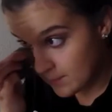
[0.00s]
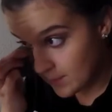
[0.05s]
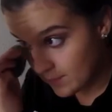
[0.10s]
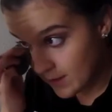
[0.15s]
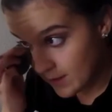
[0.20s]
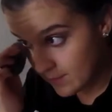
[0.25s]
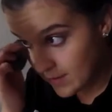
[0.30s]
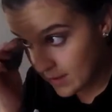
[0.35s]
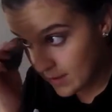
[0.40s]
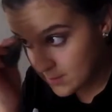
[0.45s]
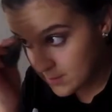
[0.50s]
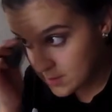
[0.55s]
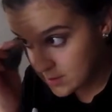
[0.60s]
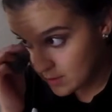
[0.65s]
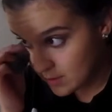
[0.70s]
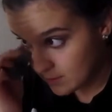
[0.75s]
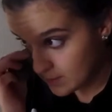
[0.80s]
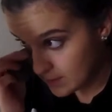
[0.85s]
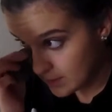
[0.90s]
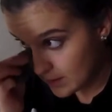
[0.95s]
me 5 hours, so
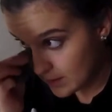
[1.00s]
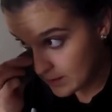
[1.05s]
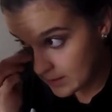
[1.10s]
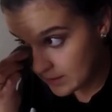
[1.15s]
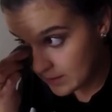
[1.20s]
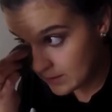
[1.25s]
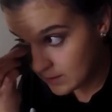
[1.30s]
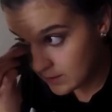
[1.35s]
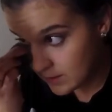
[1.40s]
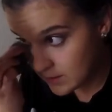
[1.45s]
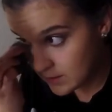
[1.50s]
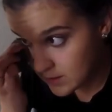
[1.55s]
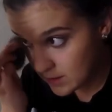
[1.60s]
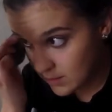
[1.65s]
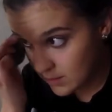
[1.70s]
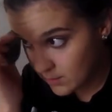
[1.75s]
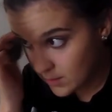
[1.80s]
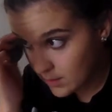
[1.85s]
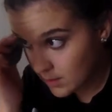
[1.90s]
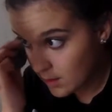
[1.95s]
I'm not going to do that to
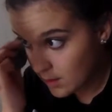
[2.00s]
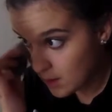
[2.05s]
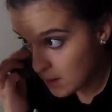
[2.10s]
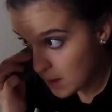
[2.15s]
anyone.